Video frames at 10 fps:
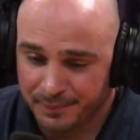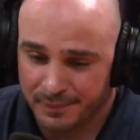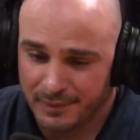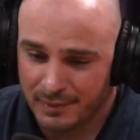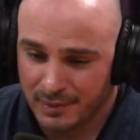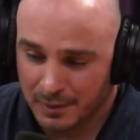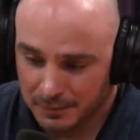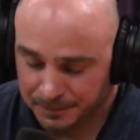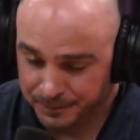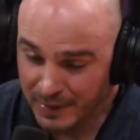thousand
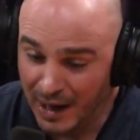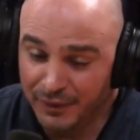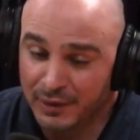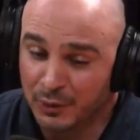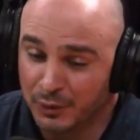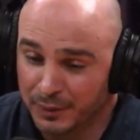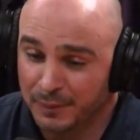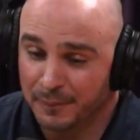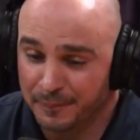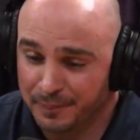dollars. You I never have
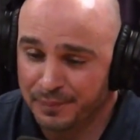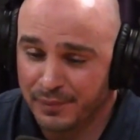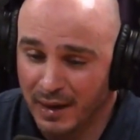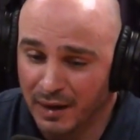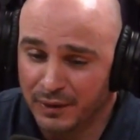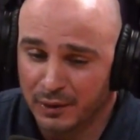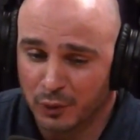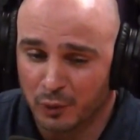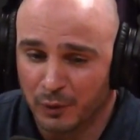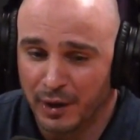to report. I think
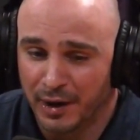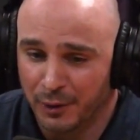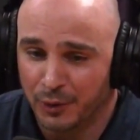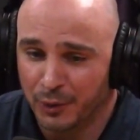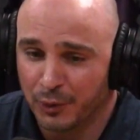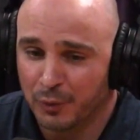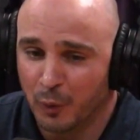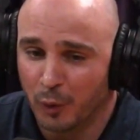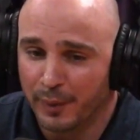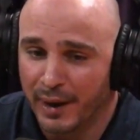there's yeah, there, there's
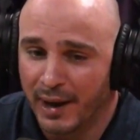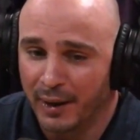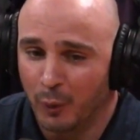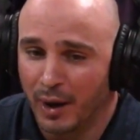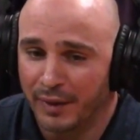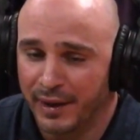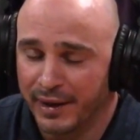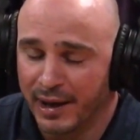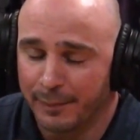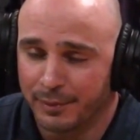more behind why
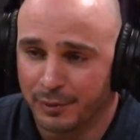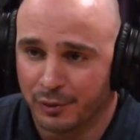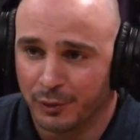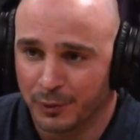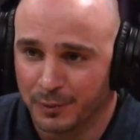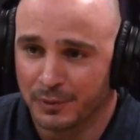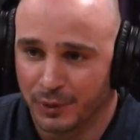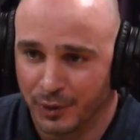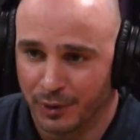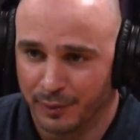that happens too.
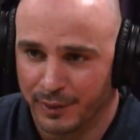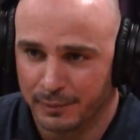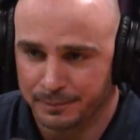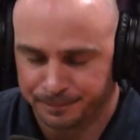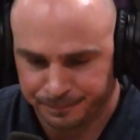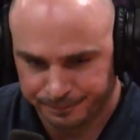You know has to mean? be.